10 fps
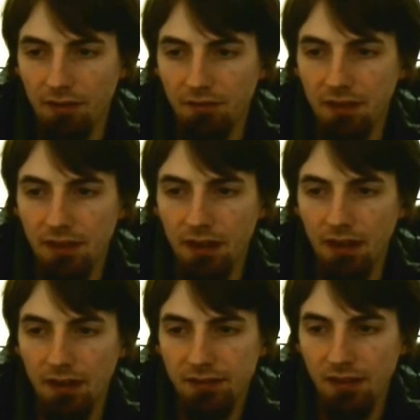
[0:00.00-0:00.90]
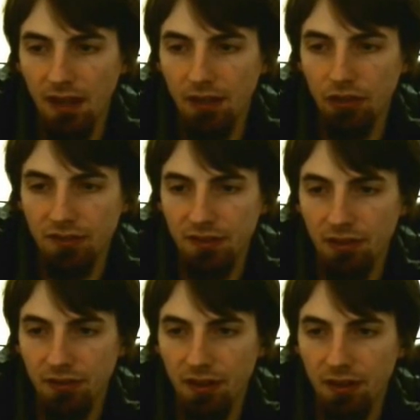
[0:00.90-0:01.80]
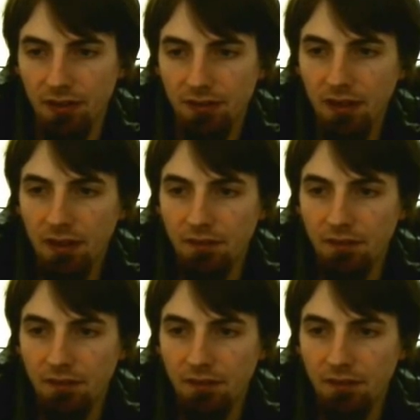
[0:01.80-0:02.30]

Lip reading: of the sign. You can see there's theirs.